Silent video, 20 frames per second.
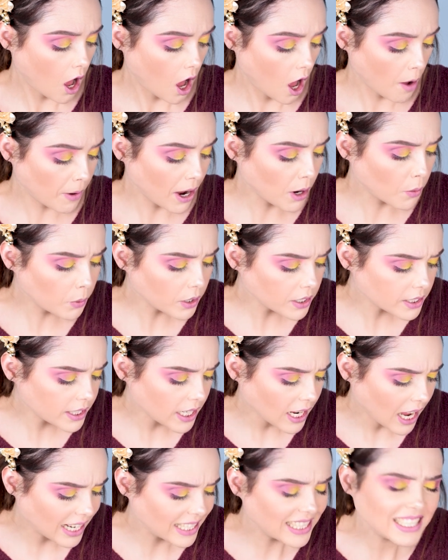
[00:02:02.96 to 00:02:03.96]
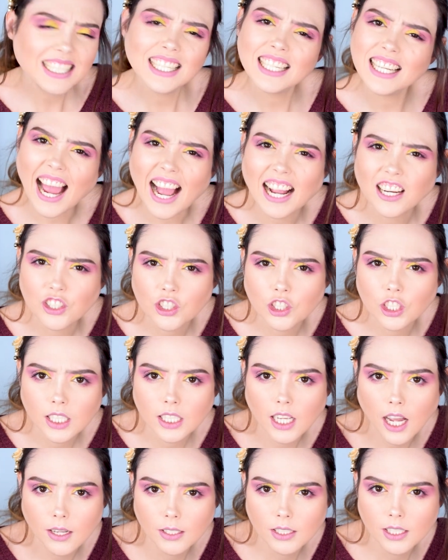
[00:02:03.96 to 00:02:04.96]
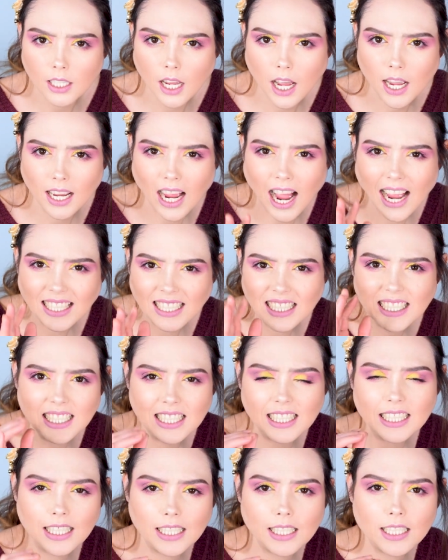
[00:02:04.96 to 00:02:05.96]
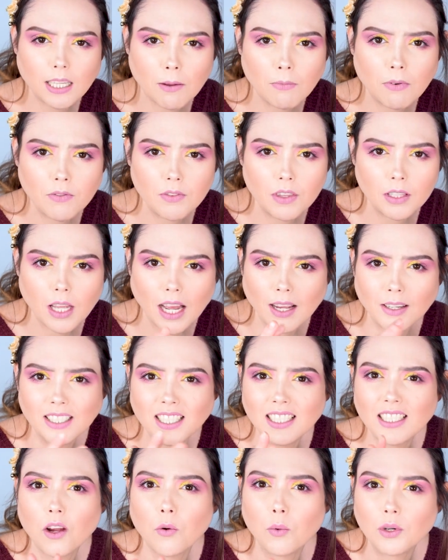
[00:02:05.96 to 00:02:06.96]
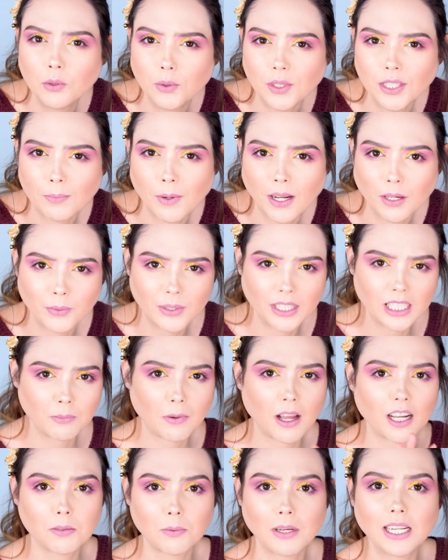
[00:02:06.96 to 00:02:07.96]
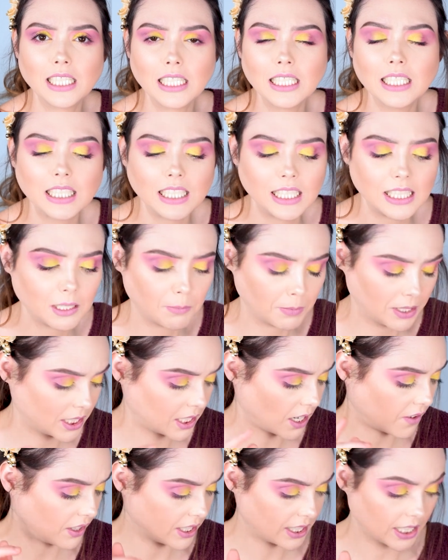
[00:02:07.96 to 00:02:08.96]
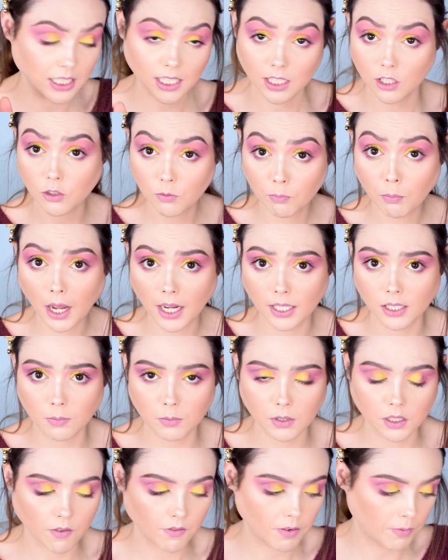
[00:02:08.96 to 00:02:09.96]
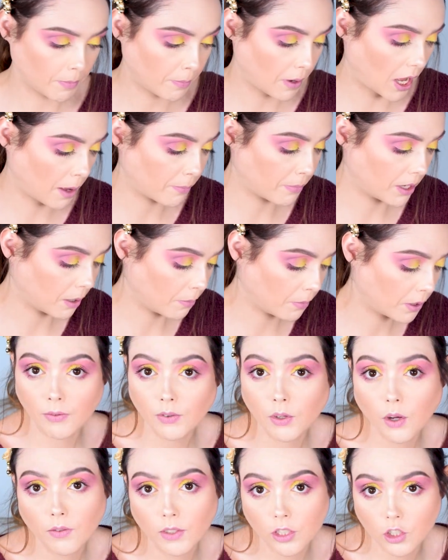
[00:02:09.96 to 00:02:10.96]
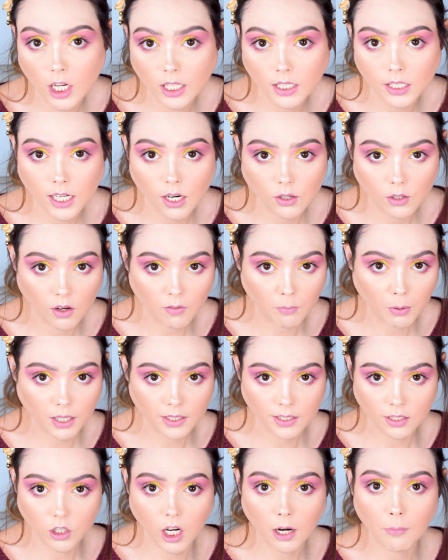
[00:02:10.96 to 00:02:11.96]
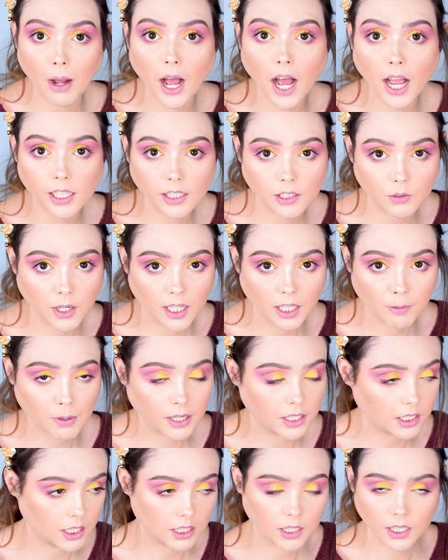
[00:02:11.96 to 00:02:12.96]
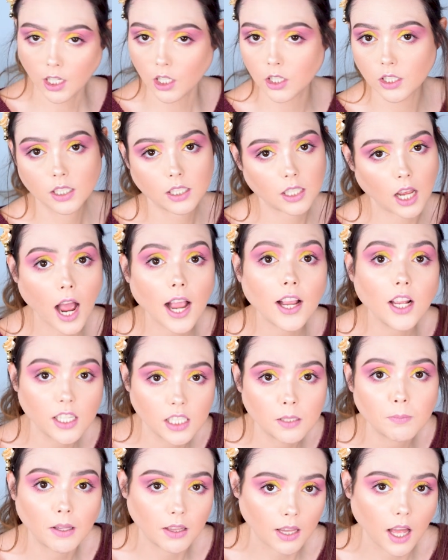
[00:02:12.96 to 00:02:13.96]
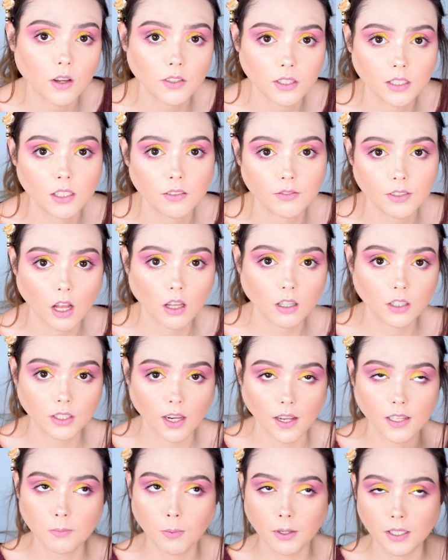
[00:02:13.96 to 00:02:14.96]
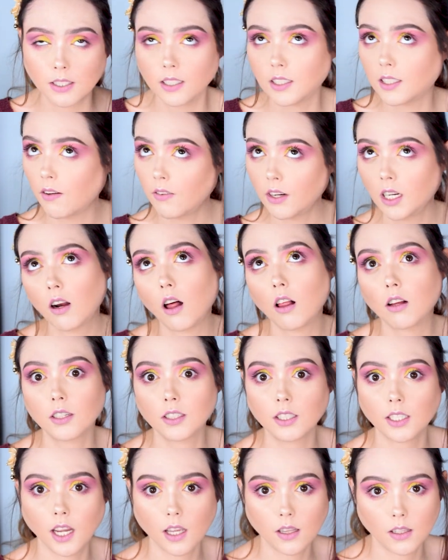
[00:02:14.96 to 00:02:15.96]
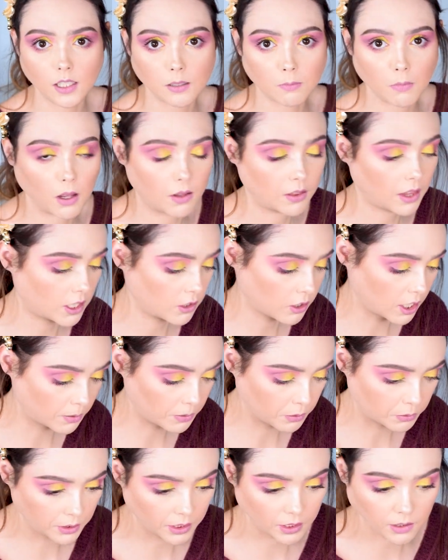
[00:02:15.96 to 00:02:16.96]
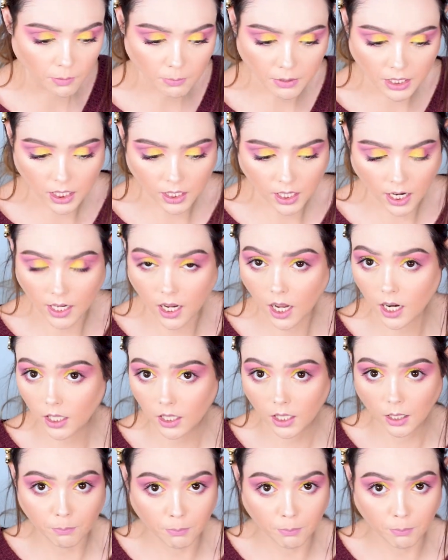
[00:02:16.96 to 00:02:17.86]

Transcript: Um, I will say I did actually, I, I did see some of the, I didn't know what to expect with this box, but I did see some of the stuff because I did buy some stuff from the pop-up. If you haven't checked it out and you have BoxyCharm, highly recommend it. There's, I could have spent thousands of dollars. I spent $70 again this month. I try to be really limited. I got a